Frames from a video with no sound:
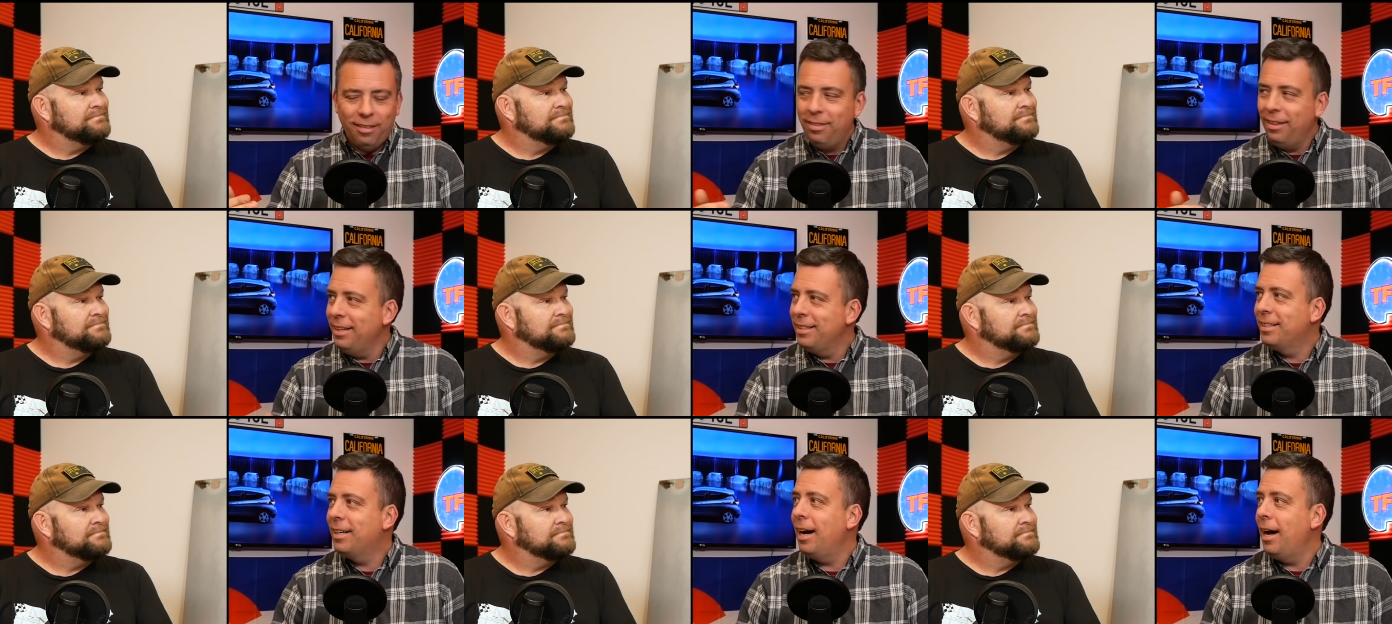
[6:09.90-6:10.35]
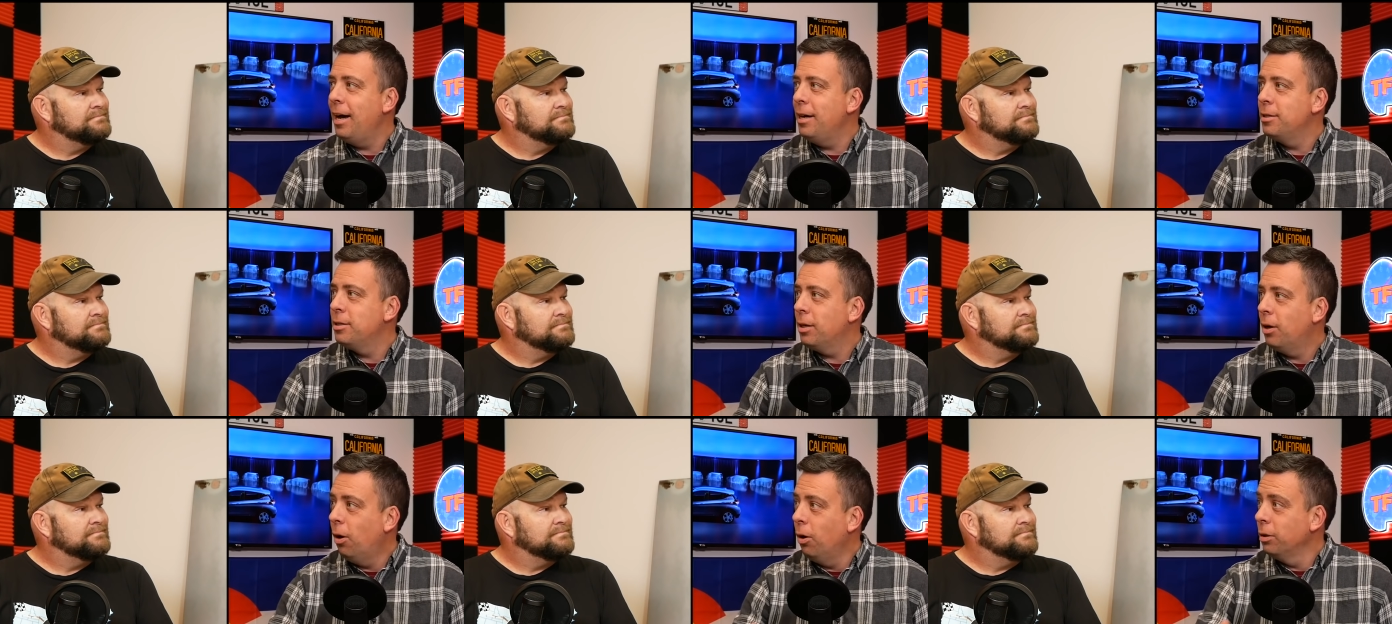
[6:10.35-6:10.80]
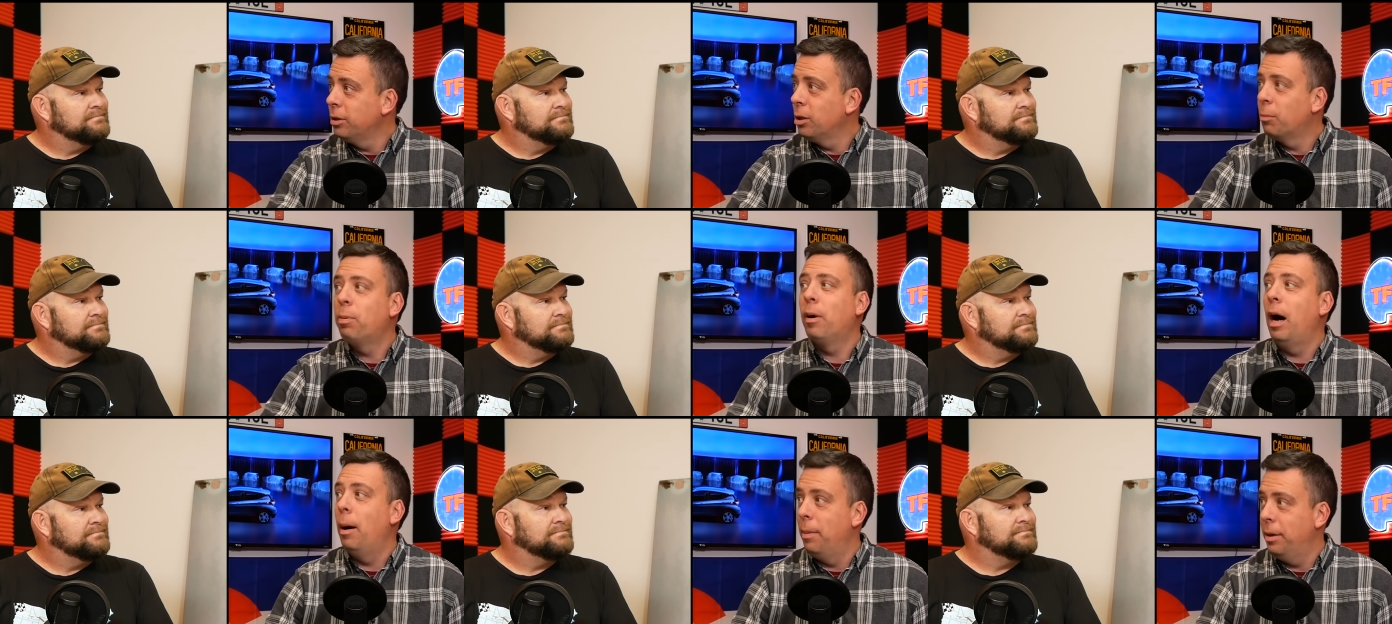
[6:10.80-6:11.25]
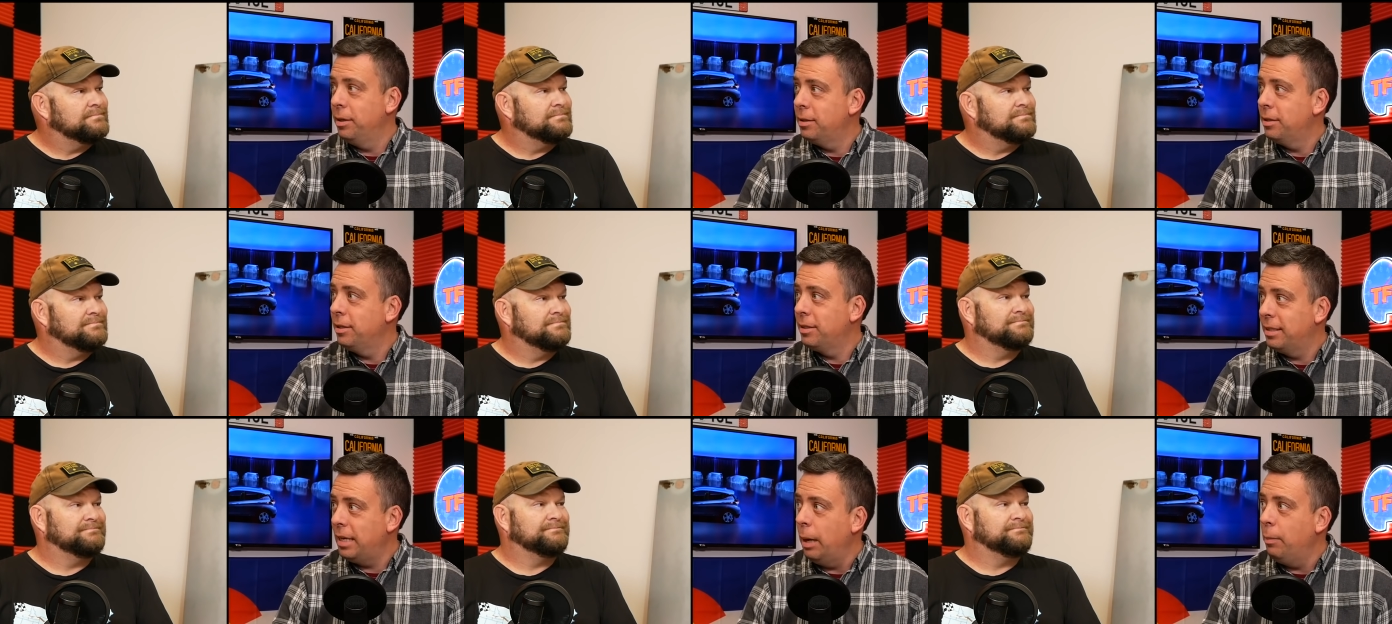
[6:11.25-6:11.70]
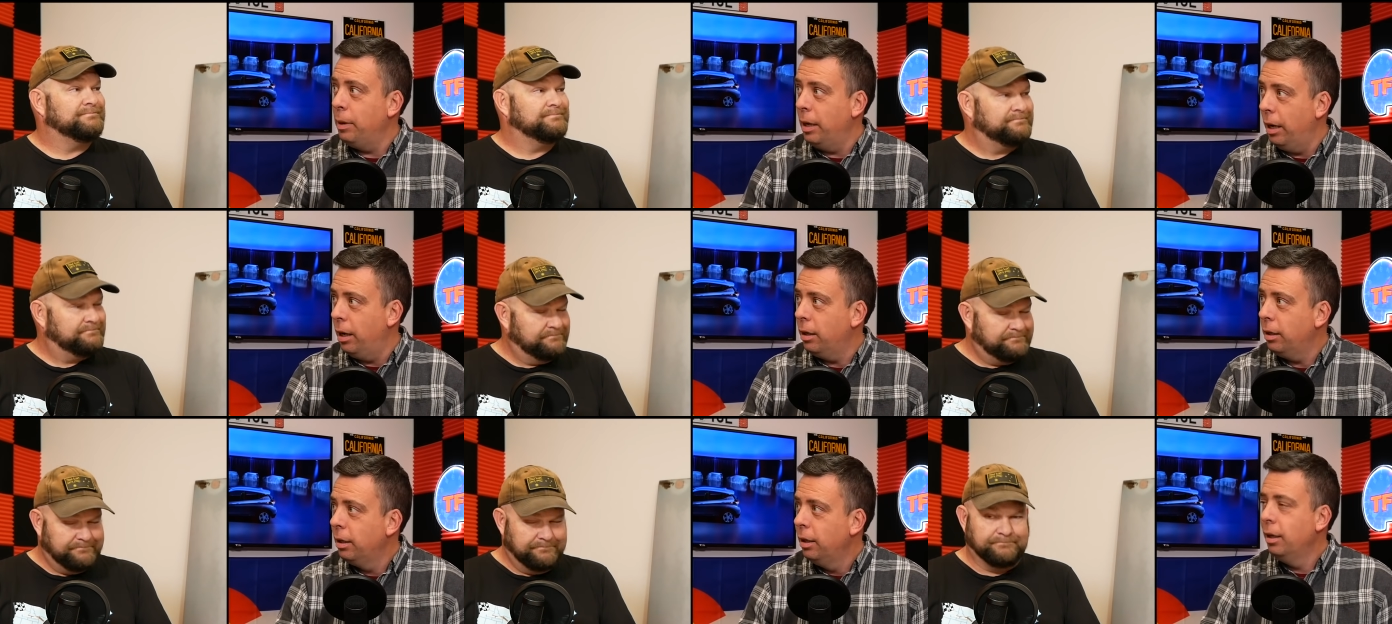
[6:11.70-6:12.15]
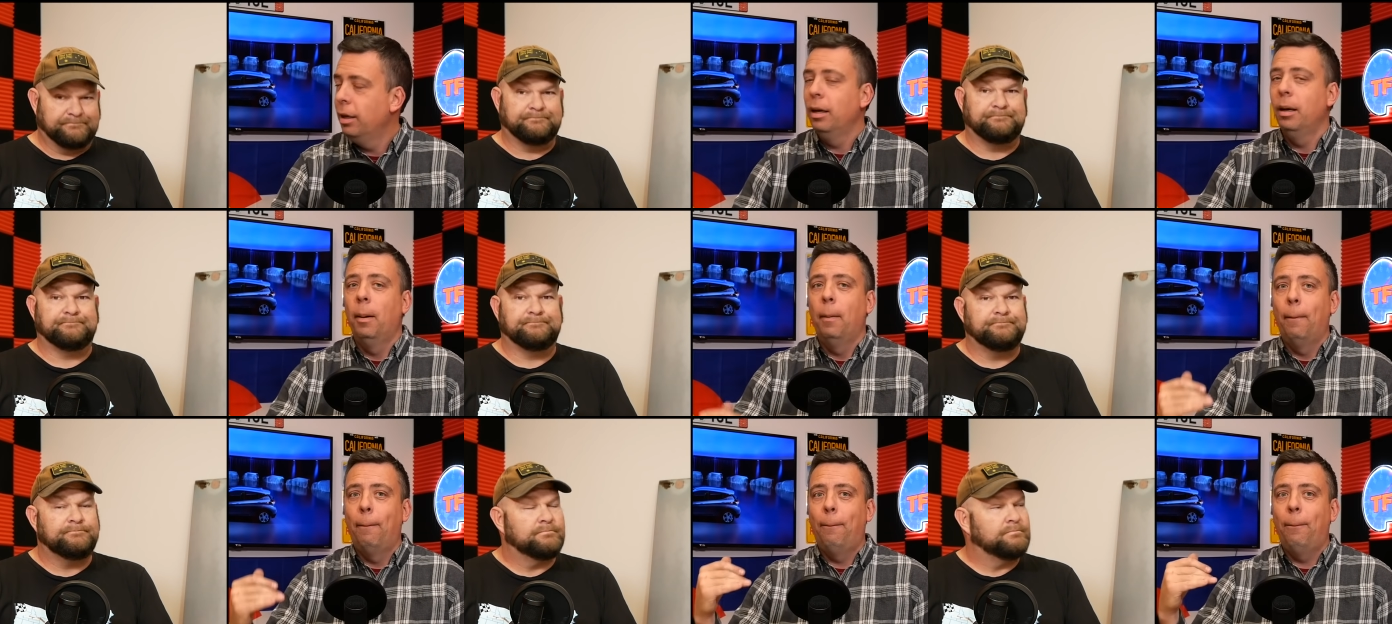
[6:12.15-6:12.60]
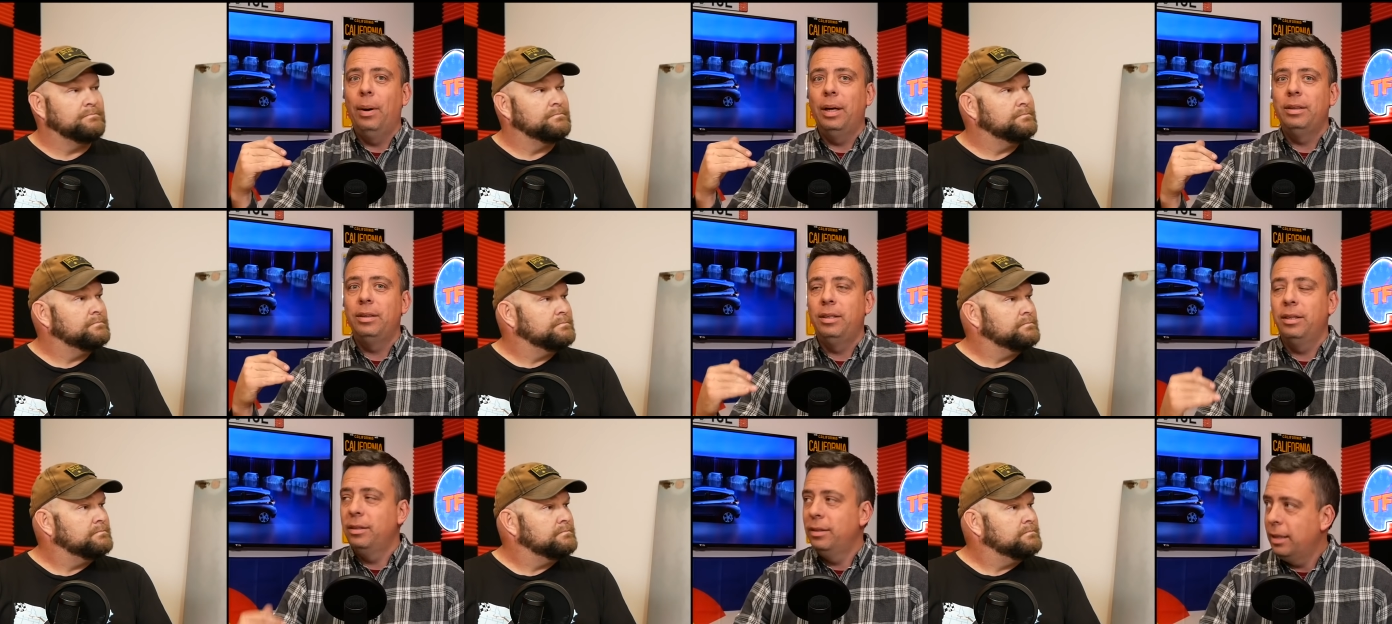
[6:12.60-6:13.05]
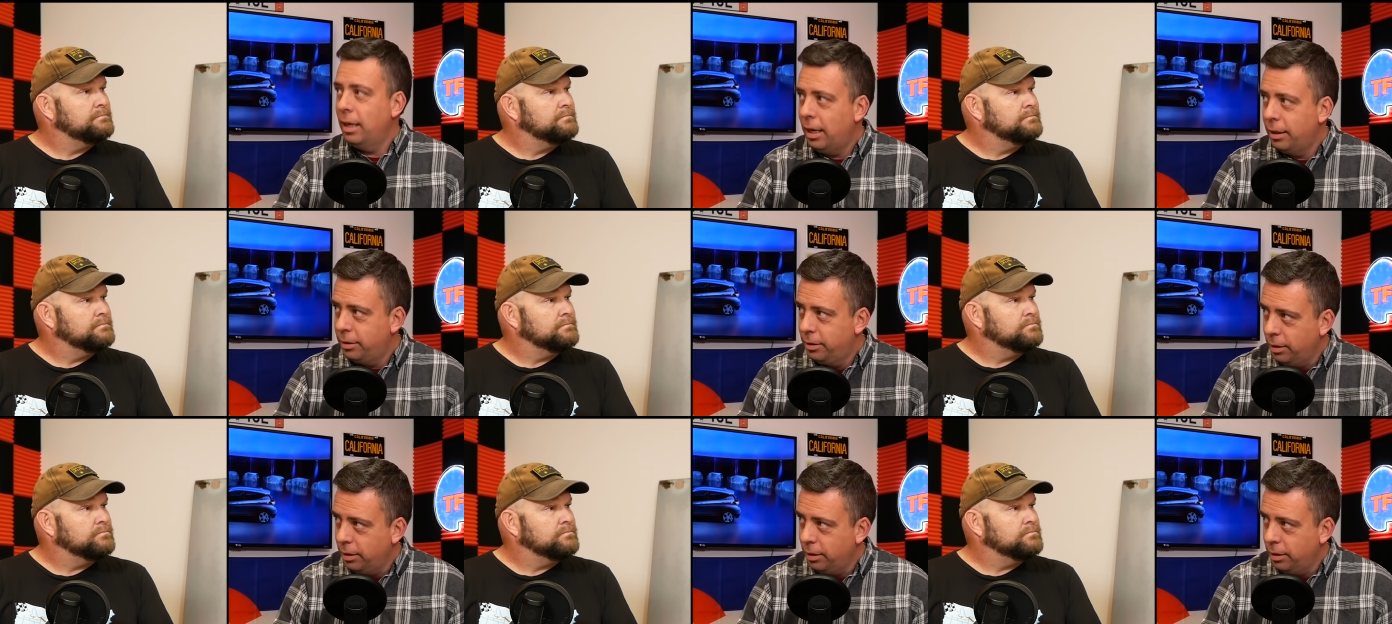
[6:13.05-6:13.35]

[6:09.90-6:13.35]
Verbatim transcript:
Speaker 1: these guys also promised the same year, mm-hmm. but did not